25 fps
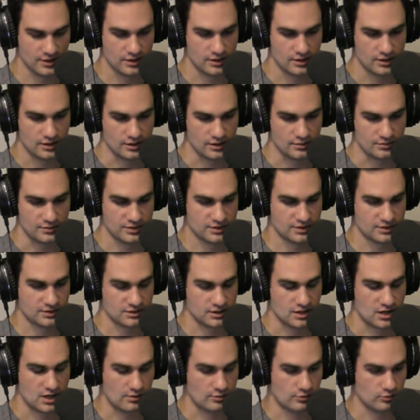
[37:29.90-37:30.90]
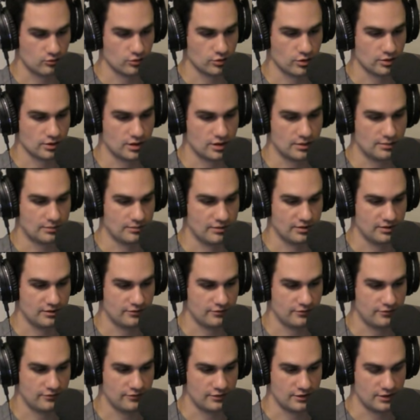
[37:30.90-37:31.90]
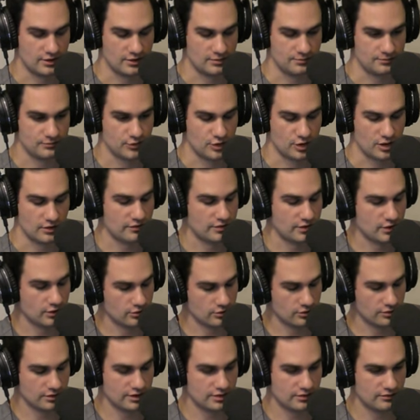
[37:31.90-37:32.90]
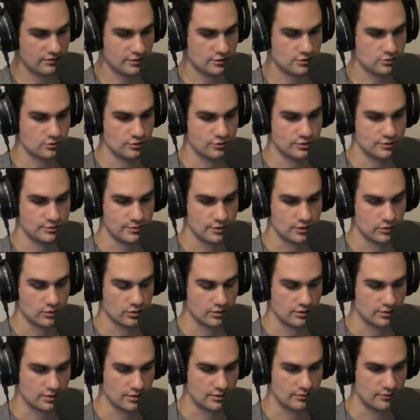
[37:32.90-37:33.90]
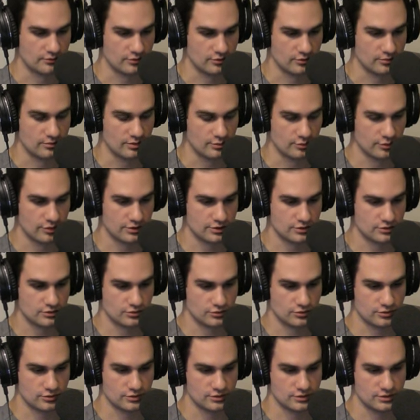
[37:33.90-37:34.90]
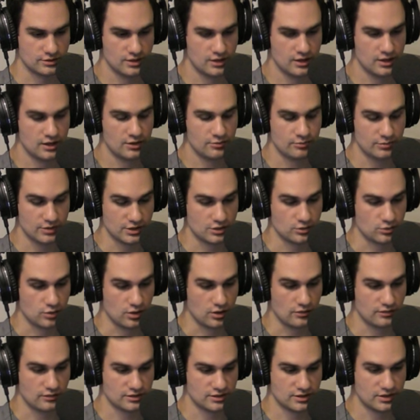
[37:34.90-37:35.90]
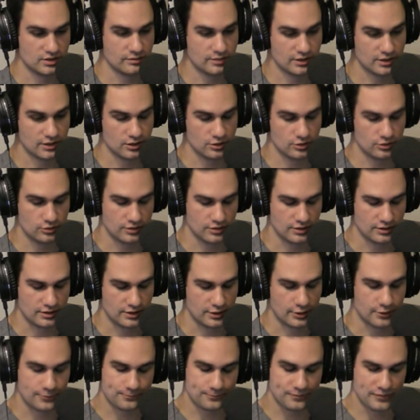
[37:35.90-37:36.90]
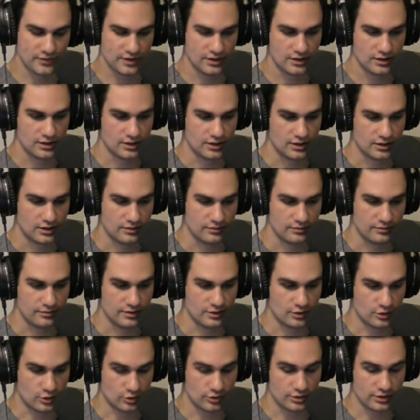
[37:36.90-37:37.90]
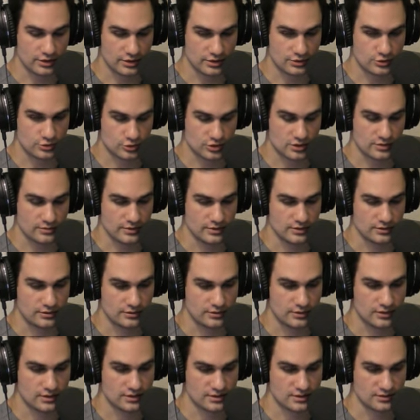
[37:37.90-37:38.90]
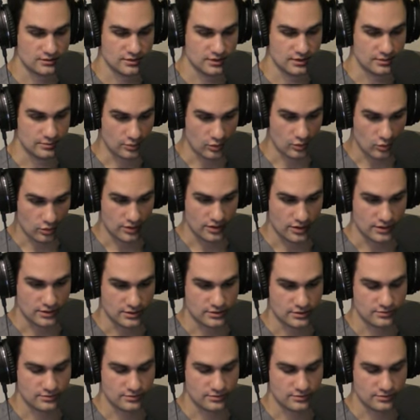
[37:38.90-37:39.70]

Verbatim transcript: um, this is a common workup if um, you have an elderly individual who's being worked up for memory disorders. B12 is going to be included there. Um, early treatment is important